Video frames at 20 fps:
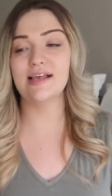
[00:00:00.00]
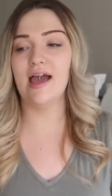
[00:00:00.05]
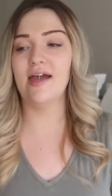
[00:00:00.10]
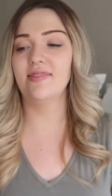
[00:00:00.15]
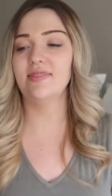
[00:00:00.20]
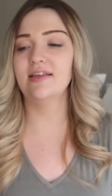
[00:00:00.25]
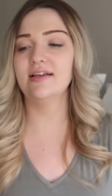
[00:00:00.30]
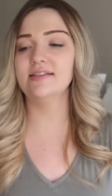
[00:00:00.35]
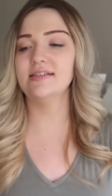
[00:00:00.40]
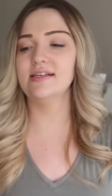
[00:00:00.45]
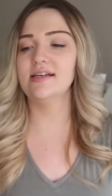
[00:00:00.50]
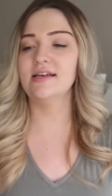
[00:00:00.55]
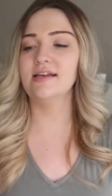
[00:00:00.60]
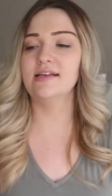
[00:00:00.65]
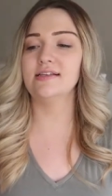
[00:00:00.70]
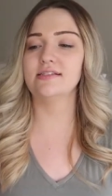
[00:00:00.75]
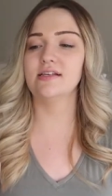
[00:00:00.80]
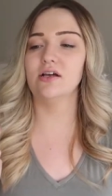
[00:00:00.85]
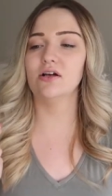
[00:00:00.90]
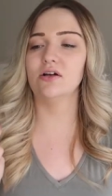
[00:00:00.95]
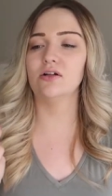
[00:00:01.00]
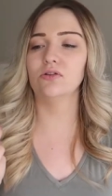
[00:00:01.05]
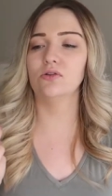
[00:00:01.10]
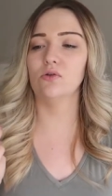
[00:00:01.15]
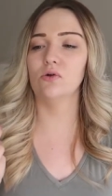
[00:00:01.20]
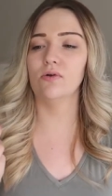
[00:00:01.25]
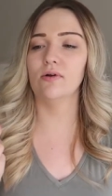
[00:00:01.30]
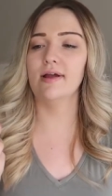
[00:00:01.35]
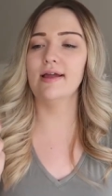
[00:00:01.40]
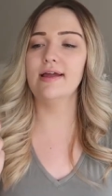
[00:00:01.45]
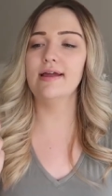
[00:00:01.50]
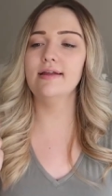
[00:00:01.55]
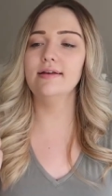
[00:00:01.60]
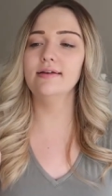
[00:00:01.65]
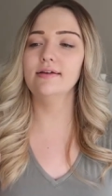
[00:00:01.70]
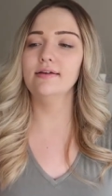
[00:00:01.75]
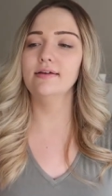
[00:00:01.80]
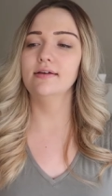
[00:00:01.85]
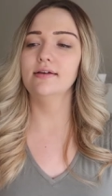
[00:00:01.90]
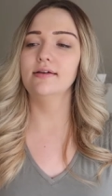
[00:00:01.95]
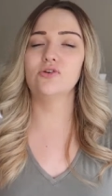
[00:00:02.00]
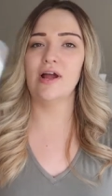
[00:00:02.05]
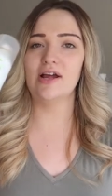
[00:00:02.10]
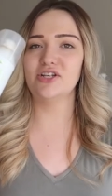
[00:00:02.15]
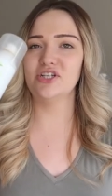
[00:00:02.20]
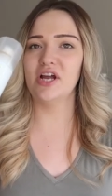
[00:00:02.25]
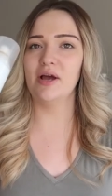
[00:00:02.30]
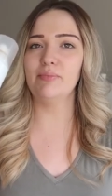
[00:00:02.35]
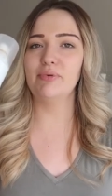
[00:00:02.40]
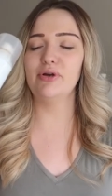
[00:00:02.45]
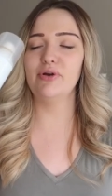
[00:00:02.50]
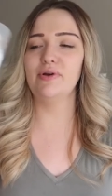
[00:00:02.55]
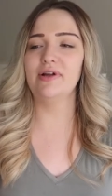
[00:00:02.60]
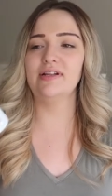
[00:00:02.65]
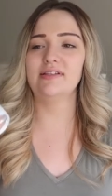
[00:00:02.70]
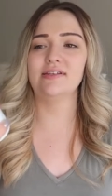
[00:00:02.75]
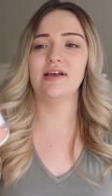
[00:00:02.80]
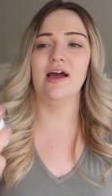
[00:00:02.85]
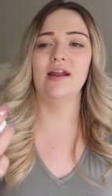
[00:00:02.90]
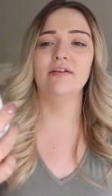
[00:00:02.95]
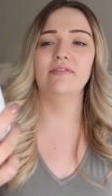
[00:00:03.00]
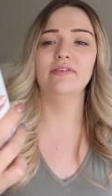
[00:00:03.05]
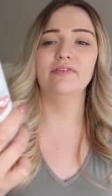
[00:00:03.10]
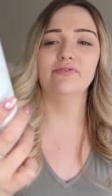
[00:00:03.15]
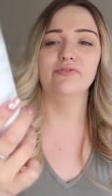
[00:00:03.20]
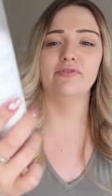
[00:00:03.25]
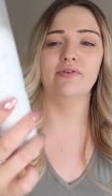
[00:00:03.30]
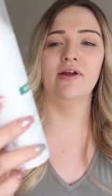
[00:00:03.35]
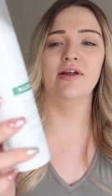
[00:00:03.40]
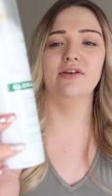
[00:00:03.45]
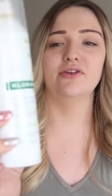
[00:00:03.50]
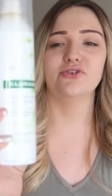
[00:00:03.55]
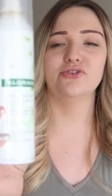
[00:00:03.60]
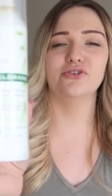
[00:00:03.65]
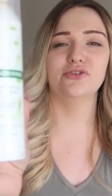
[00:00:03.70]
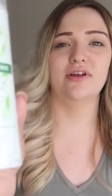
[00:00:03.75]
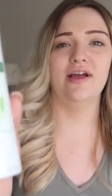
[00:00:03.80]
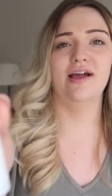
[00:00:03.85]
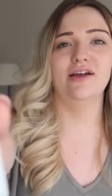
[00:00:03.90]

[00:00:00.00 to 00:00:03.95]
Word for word: and this is Klorane dry shampoo, and it's kind of in French,